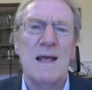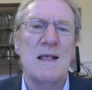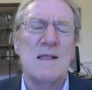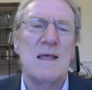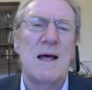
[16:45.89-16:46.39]

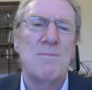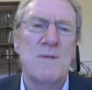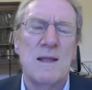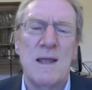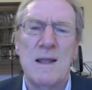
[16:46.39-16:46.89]
that is
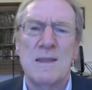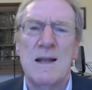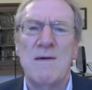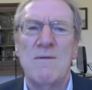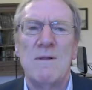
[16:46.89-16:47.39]

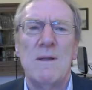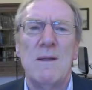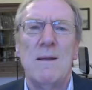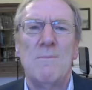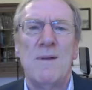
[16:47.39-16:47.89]
upsetting the
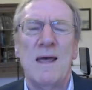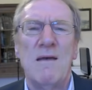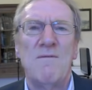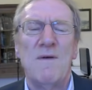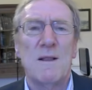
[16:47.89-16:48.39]
level
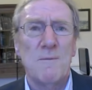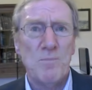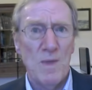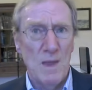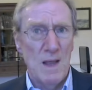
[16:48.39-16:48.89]
playing
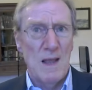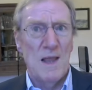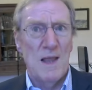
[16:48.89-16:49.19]
field.